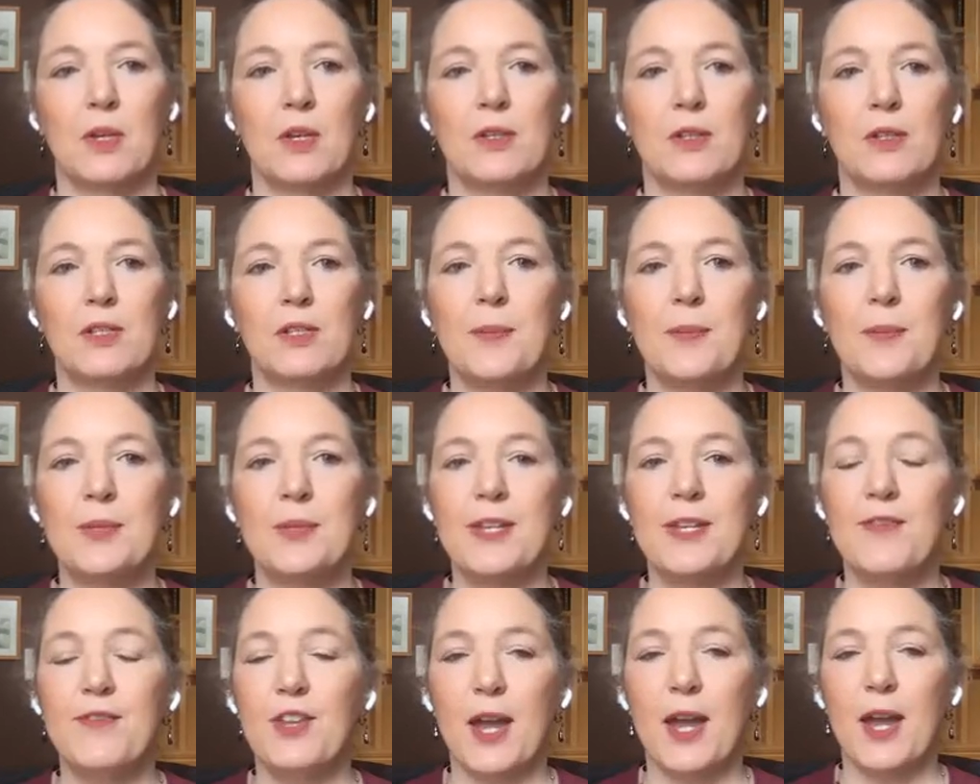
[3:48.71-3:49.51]
Some
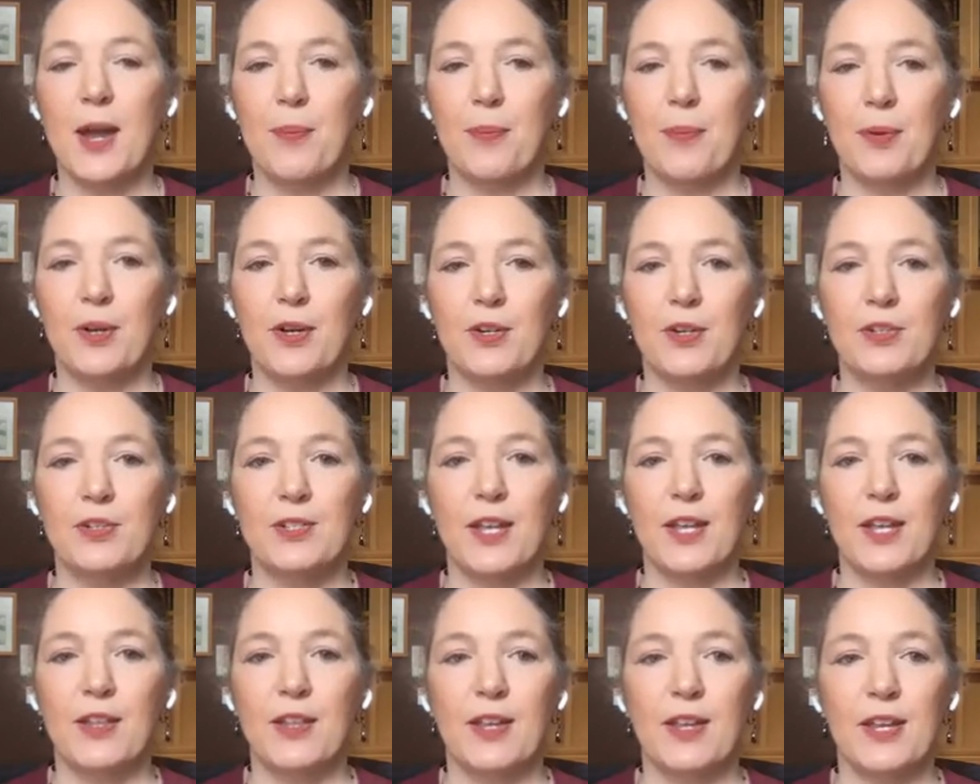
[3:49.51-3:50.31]
TV operators
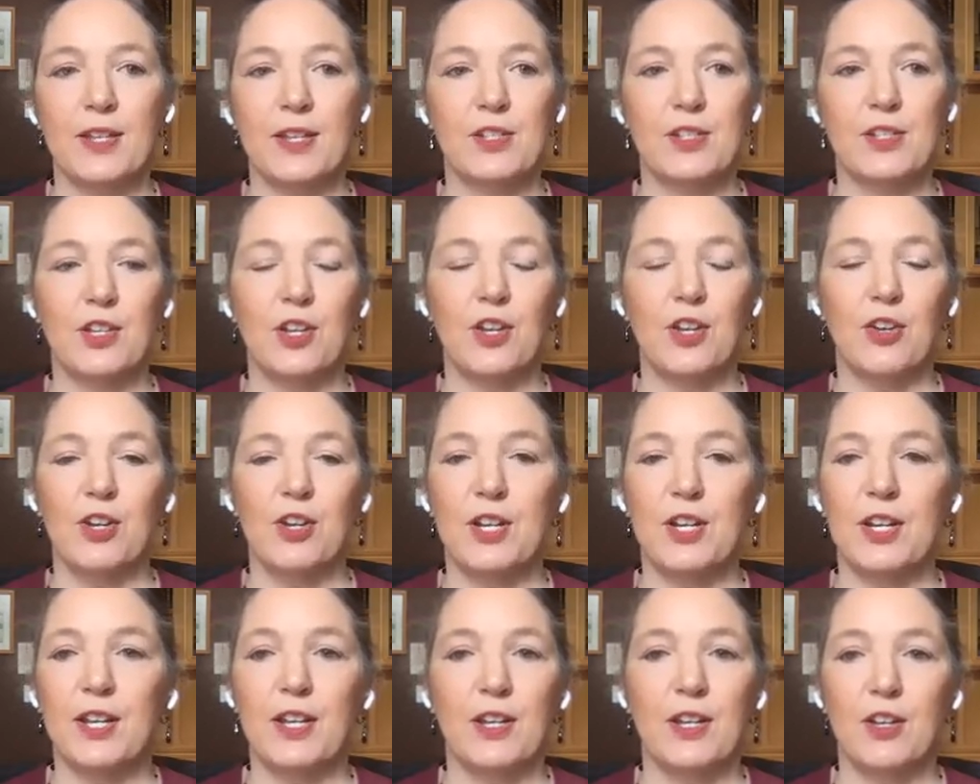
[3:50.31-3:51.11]
delegate security
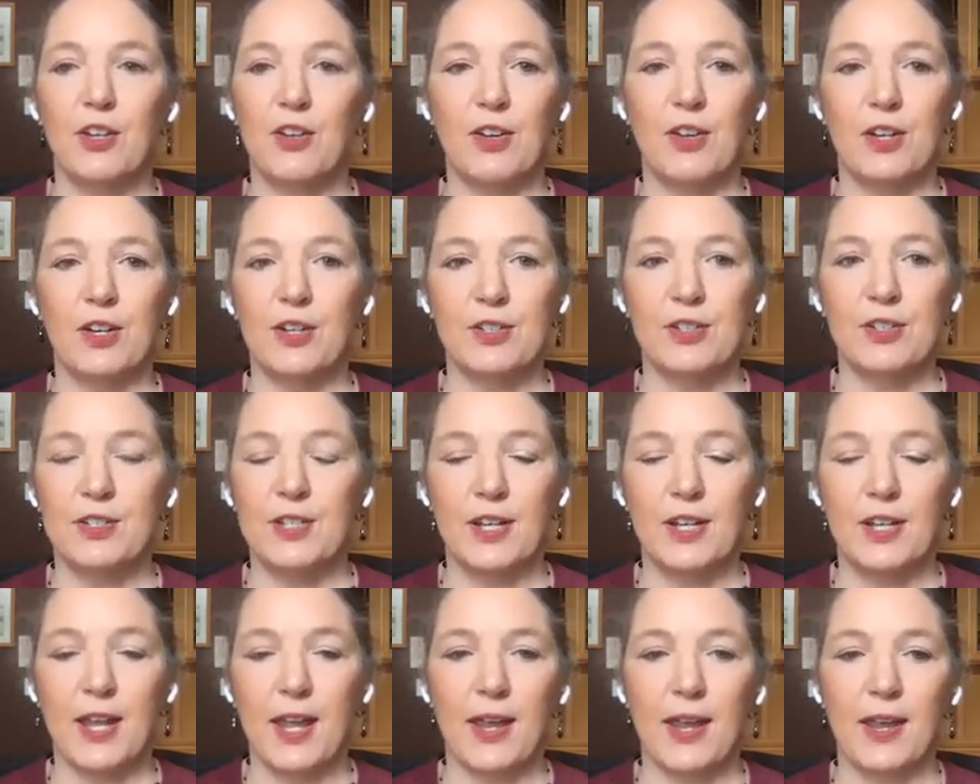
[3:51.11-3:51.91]
to integrators
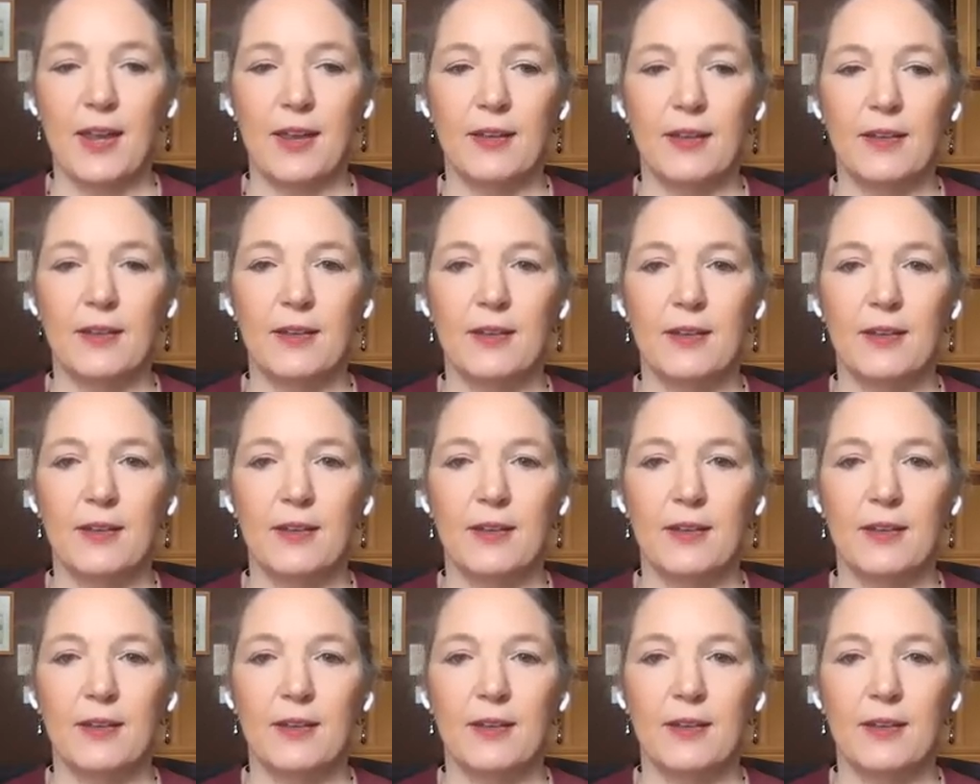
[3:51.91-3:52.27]
today.